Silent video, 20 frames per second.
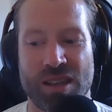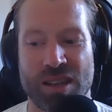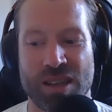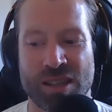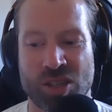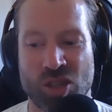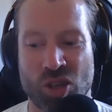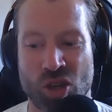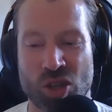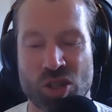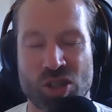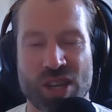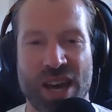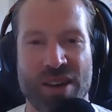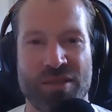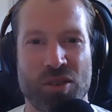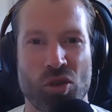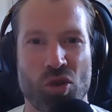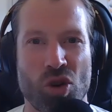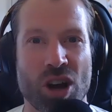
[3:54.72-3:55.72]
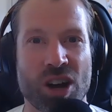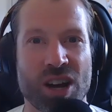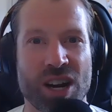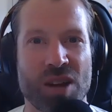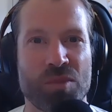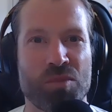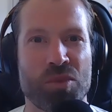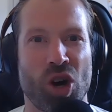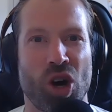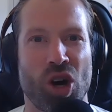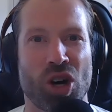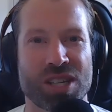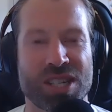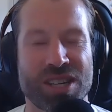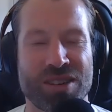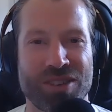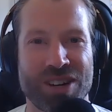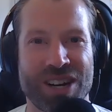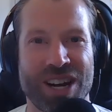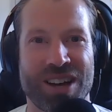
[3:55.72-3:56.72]
it's good to have a rocket up your ass
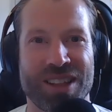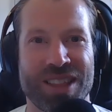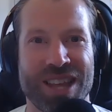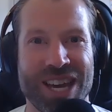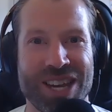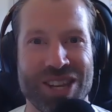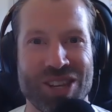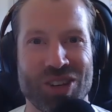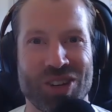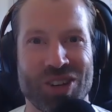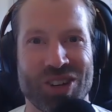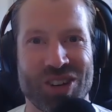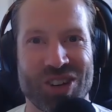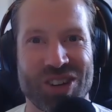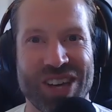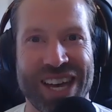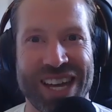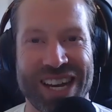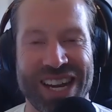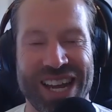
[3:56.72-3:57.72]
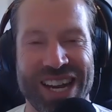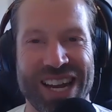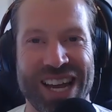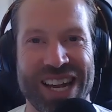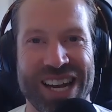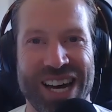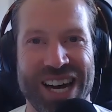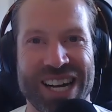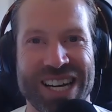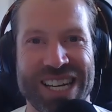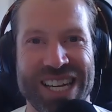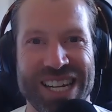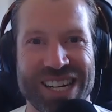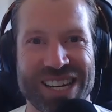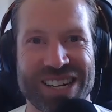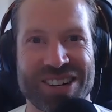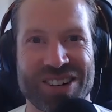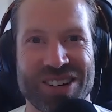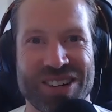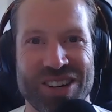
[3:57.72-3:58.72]
every now and then, you know, and and and I
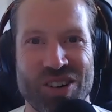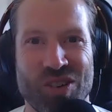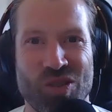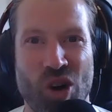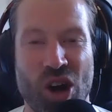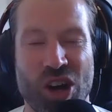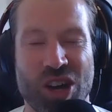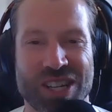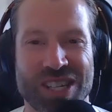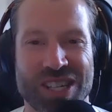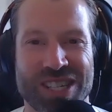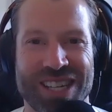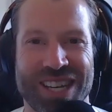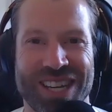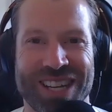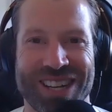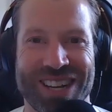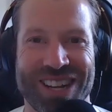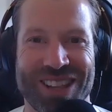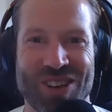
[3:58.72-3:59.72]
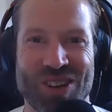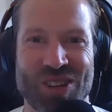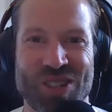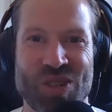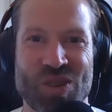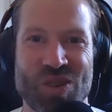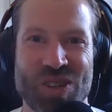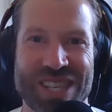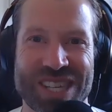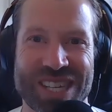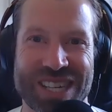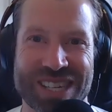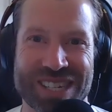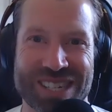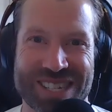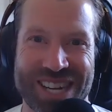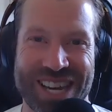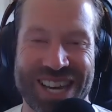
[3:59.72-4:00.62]
needed a, a rocket, and and those three things